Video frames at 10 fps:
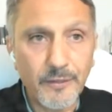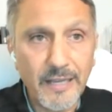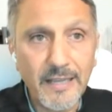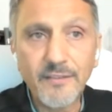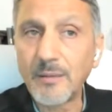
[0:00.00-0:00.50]

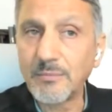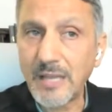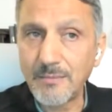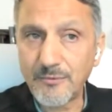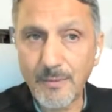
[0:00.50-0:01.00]
of land,
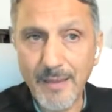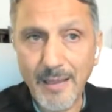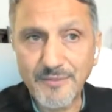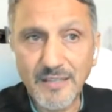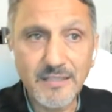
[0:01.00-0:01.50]
sometimes
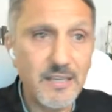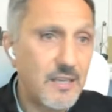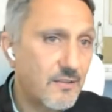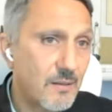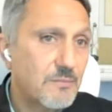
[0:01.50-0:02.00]
from
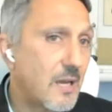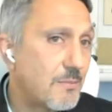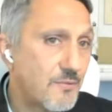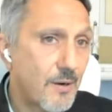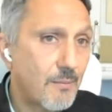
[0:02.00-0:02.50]
absentee and
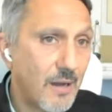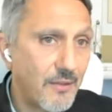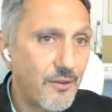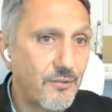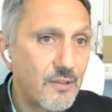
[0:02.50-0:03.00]
sometimes
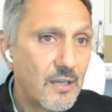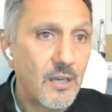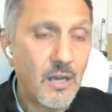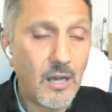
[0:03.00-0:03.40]
from others.